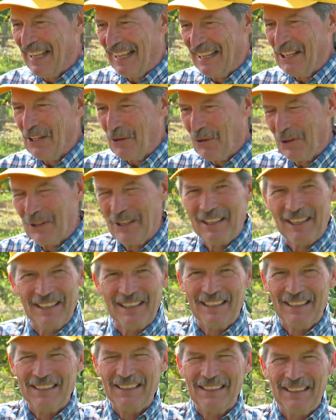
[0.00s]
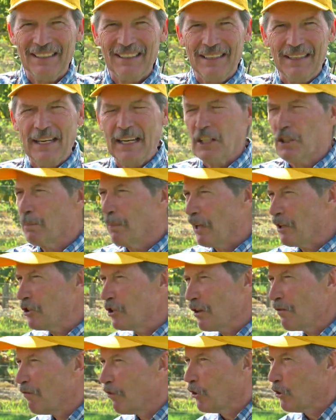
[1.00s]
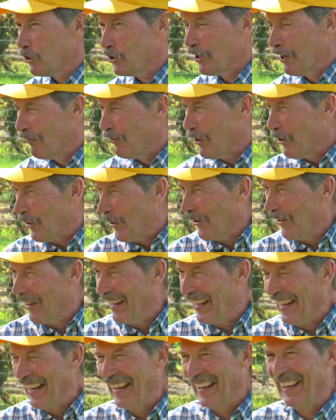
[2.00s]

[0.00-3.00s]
that do a, uh, an expensive version of Googling.